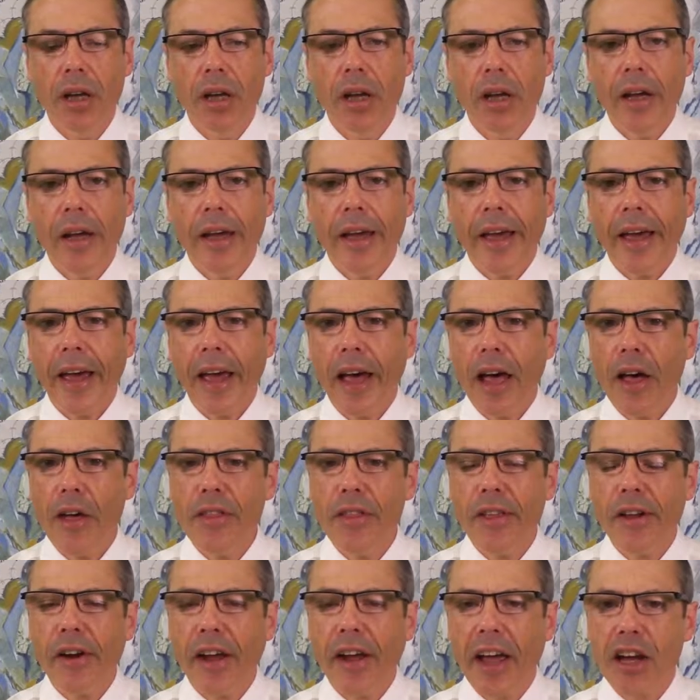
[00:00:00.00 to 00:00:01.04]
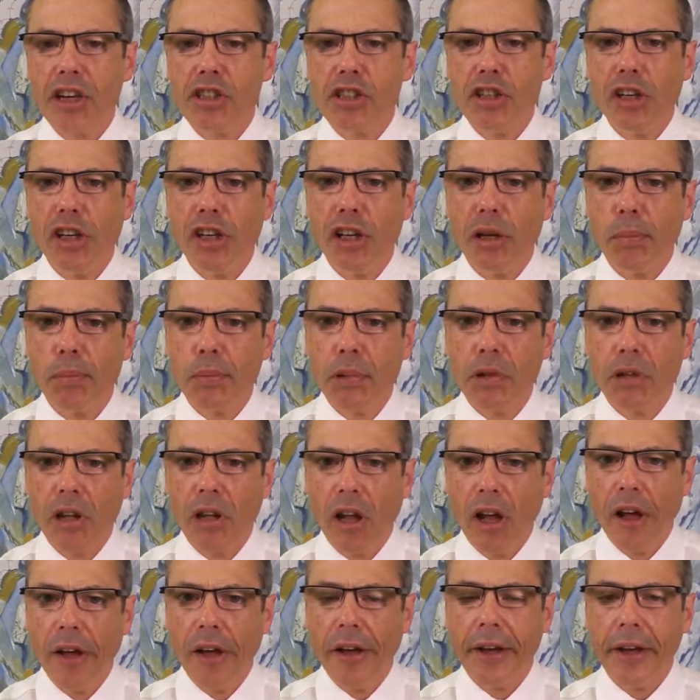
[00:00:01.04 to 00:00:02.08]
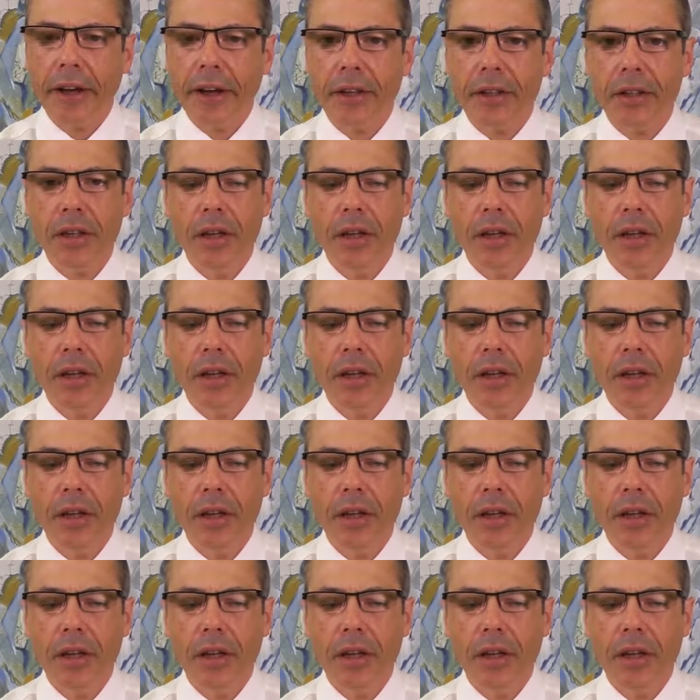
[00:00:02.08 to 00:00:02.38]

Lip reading: How they're actually applied